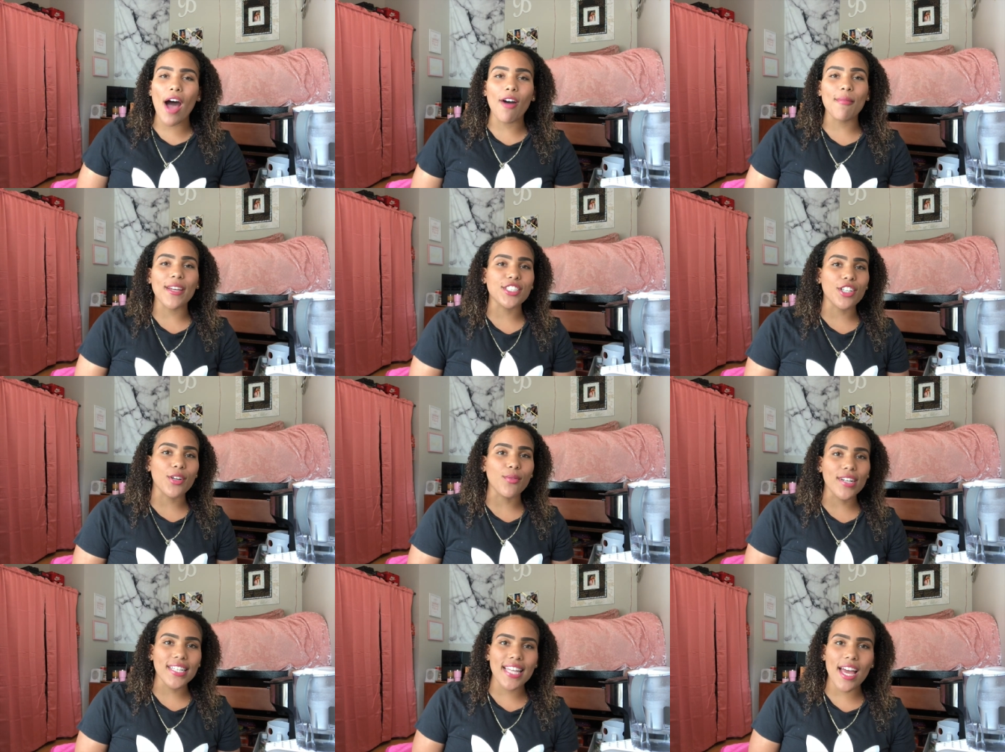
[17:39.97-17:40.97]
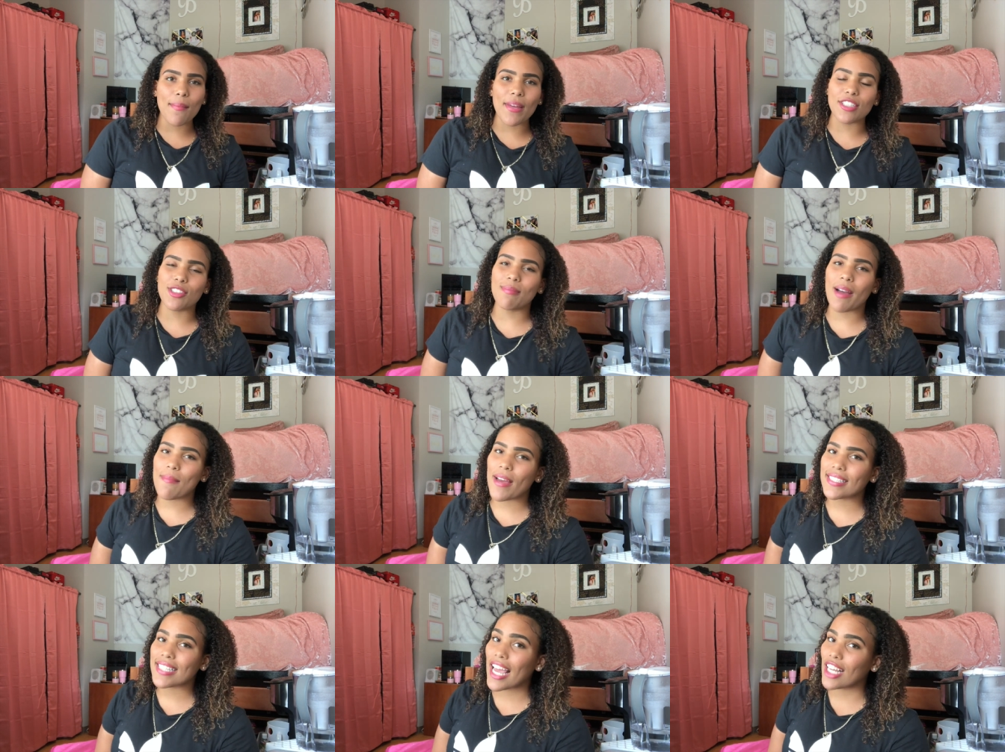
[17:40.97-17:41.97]
I'll make sure to read them and do my
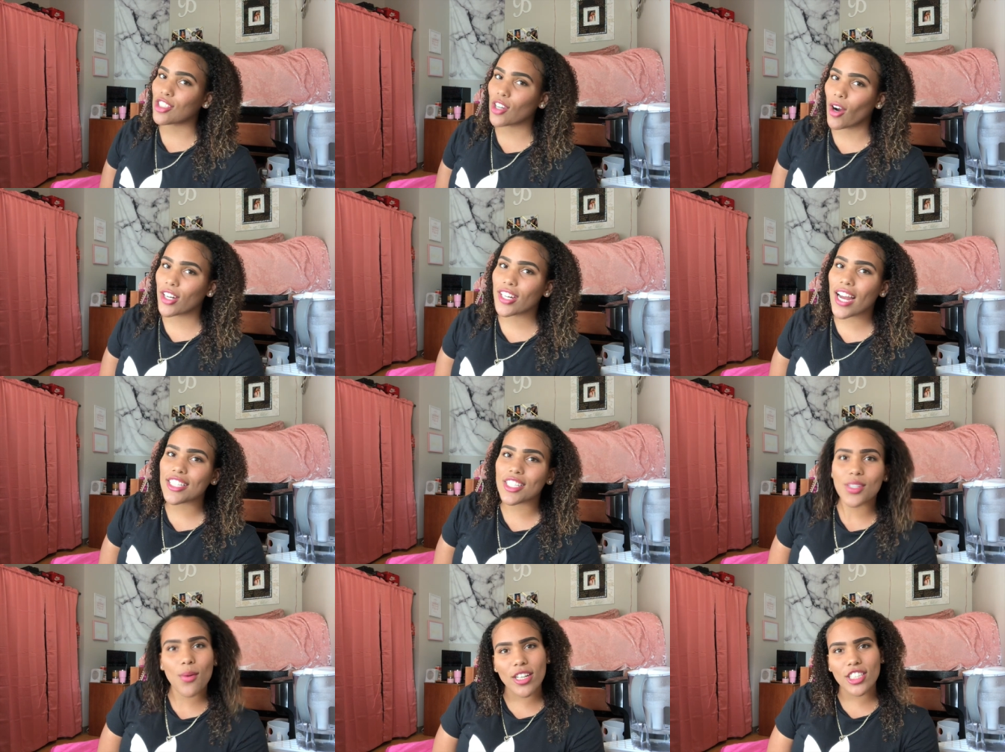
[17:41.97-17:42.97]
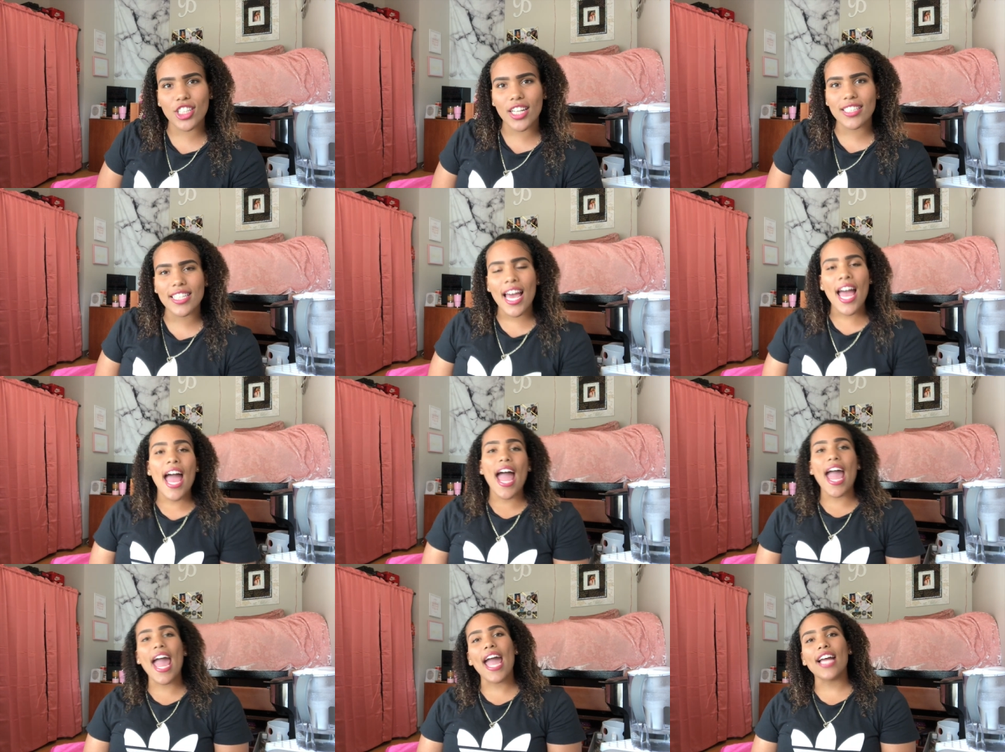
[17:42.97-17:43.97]
best to answer all your guys' questions
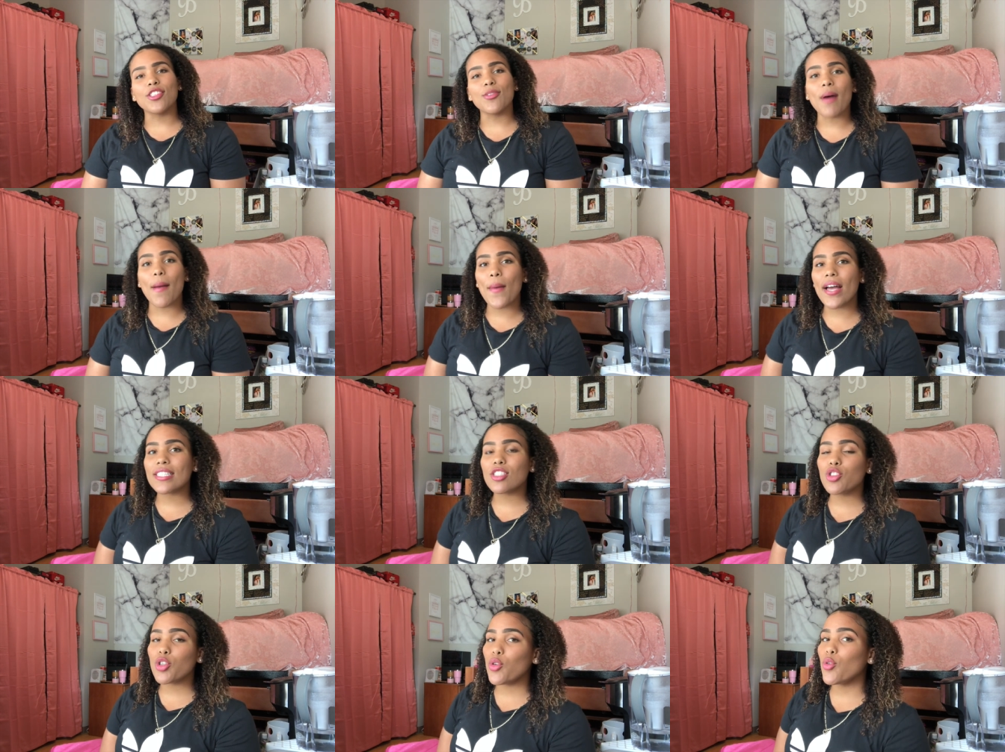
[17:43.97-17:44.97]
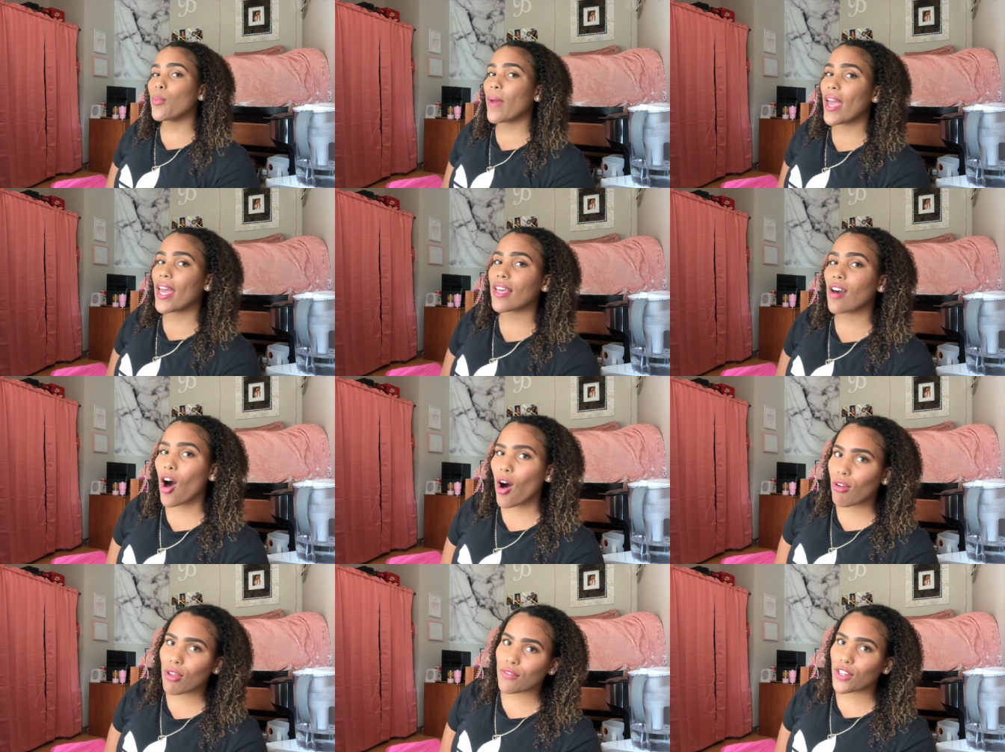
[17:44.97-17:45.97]
and do my best to make
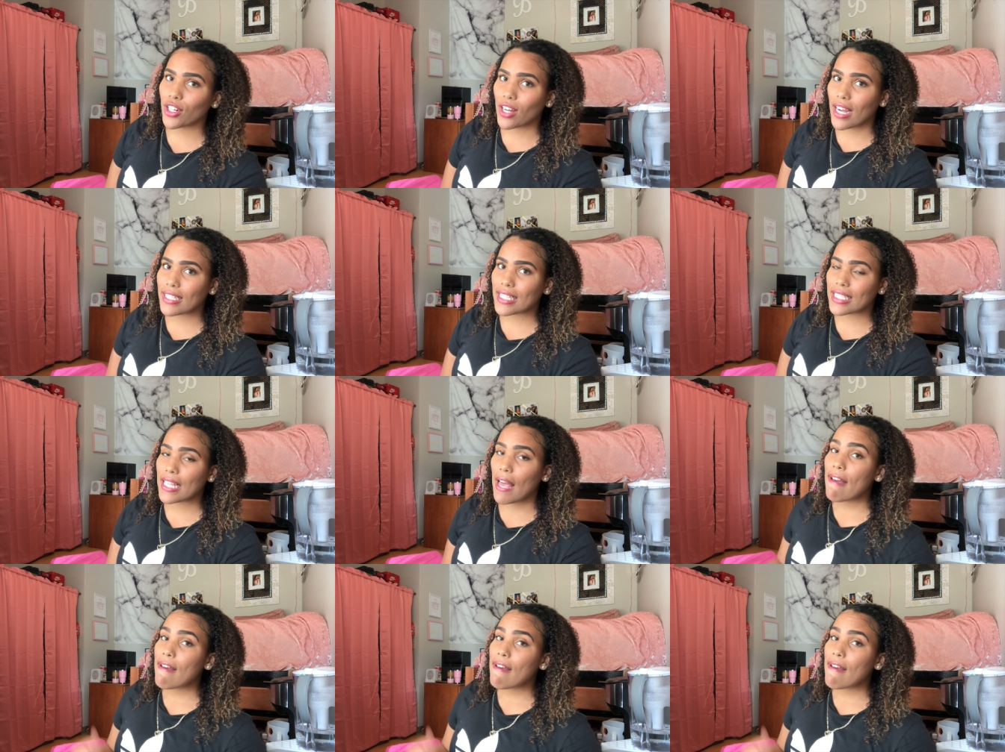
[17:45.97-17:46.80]
all of your guys'